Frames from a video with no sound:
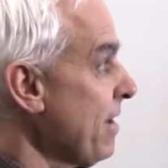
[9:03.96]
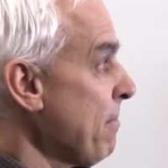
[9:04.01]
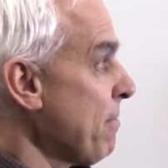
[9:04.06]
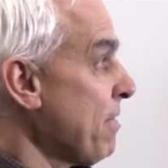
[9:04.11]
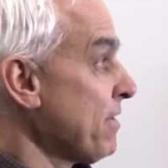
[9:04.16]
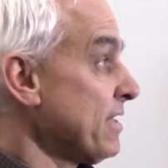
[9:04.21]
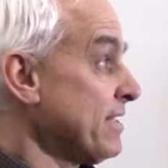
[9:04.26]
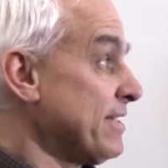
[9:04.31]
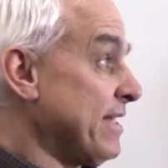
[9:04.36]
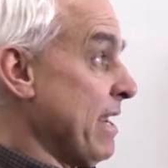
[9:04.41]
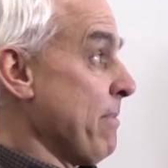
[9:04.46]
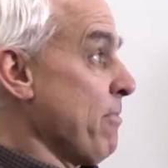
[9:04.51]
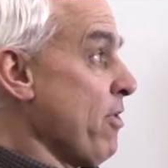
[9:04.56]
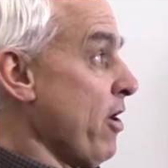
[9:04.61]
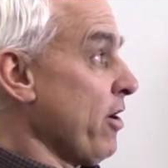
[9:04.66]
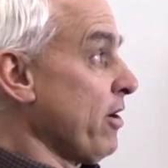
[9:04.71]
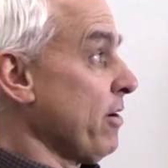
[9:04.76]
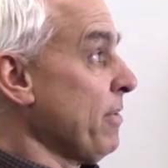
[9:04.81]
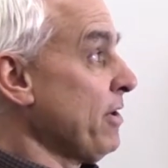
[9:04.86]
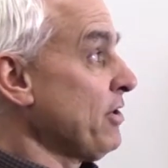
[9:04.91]
But the same
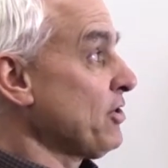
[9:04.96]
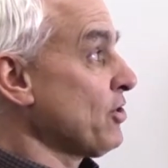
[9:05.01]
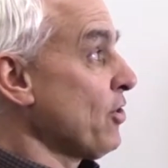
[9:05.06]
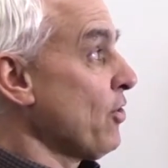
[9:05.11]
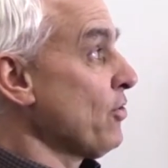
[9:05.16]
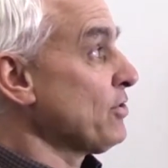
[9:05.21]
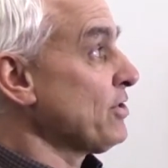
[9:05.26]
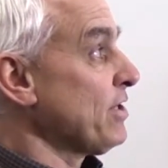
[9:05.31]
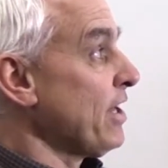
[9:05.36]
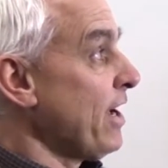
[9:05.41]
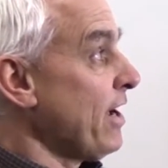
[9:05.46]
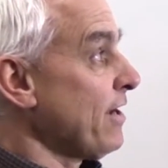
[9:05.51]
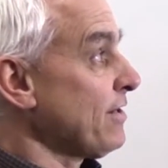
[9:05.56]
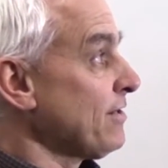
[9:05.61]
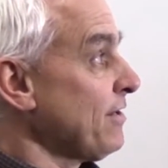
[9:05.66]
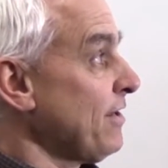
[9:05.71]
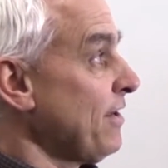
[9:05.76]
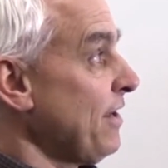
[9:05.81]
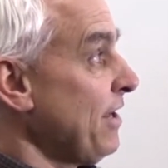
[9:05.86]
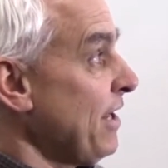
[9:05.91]
argument shows
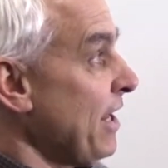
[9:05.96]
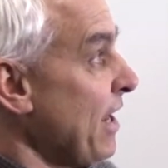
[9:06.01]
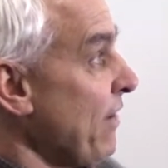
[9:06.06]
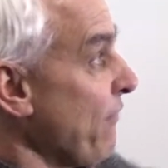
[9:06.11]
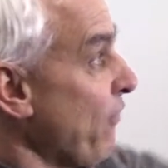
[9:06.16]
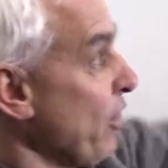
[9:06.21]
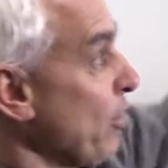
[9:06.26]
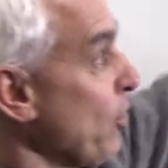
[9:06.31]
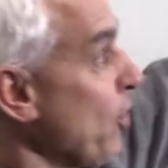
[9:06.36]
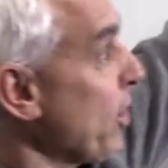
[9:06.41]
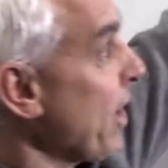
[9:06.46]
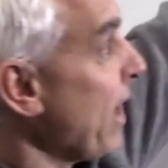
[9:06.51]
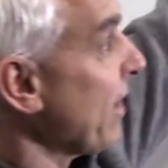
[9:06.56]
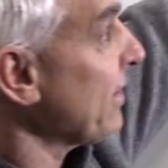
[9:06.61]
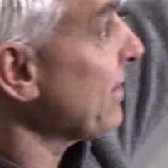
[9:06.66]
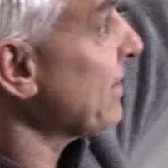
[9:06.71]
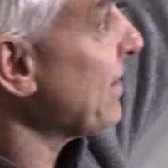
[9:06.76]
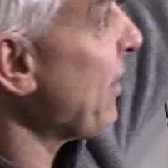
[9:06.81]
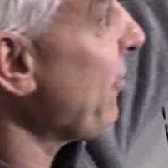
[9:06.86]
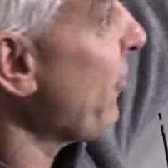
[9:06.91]
that if we look at
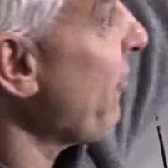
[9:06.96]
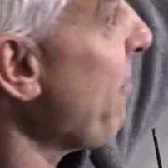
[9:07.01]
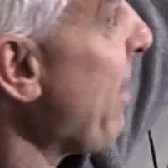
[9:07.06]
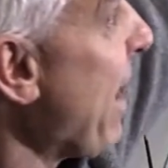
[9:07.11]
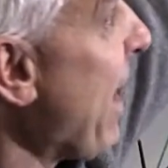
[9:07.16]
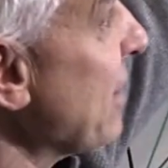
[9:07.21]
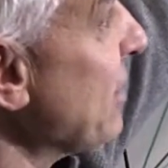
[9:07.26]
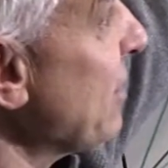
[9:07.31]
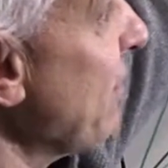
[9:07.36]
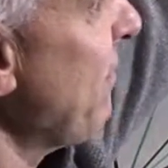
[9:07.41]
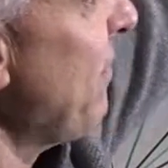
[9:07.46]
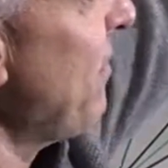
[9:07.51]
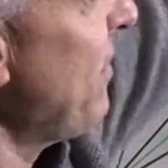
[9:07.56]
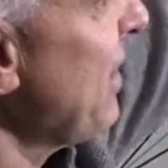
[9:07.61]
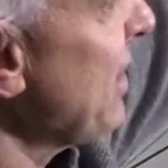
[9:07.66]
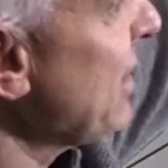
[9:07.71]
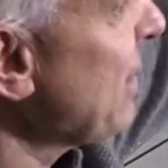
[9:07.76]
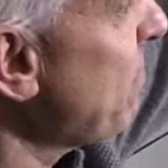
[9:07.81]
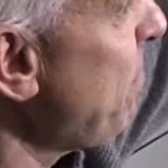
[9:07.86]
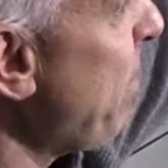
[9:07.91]
the center of mass of
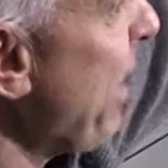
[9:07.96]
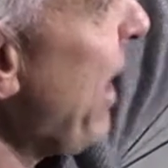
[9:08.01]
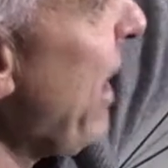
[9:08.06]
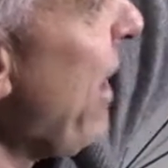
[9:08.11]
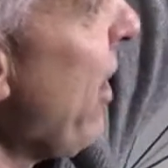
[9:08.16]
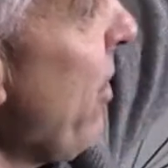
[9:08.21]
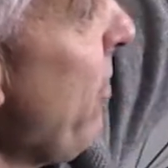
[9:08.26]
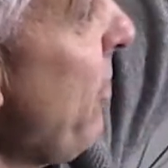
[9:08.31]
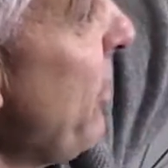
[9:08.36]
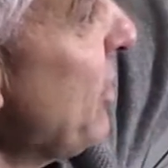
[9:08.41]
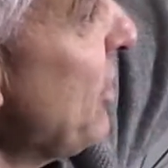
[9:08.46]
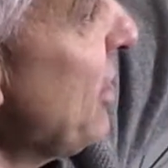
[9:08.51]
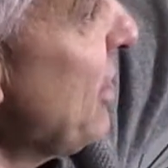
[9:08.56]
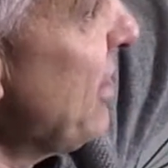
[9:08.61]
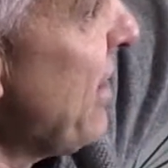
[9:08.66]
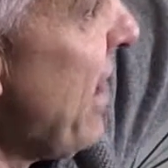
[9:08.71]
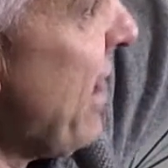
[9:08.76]
this pair, which is